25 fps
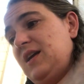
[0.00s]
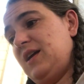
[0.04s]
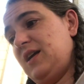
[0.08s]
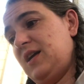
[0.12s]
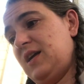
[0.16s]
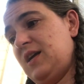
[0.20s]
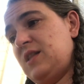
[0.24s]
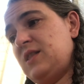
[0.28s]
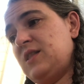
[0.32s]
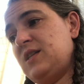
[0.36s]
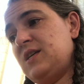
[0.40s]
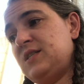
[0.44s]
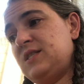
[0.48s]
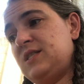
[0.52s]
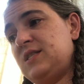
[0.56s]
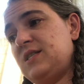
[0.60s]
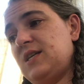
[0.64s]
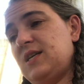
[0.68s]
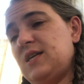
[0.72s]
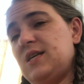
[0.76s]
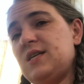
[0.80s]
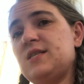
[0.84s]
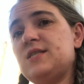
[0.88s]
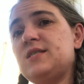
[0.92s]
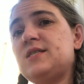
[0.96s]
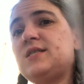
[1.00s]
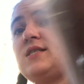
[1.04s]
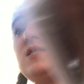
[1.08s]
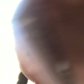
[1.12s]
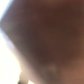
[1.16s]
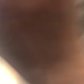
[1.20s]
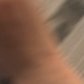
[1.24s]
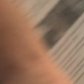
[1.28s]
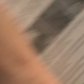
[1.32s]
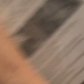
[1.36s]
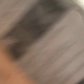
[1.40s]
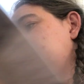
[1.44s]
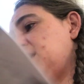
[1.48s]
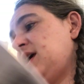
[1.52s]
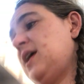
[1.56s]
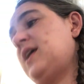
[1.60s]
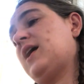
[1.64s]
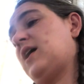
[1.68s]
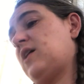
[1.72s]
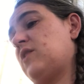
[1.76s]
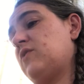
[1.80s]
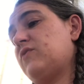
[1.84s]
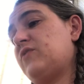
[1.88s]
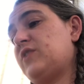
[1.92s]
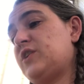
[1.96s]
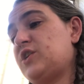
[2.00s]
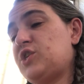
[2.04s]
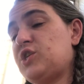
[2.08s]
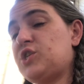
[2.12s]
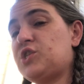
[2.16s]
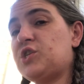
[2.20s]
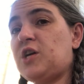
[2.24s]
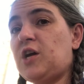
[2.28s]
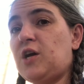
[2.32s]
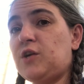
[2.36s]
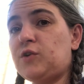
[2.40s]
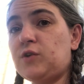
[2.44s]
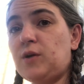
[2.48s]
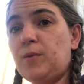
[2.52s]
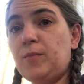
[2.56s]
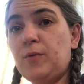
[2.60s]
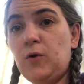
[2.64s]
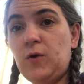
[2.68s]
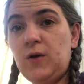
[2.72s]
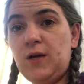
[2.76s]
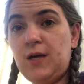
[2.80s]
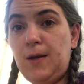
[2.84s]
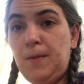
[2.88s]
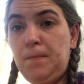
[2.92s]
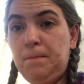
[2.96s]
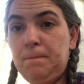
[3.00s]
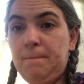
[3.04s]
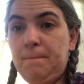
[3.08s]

And this is the 20 count Vintage Country Mocha.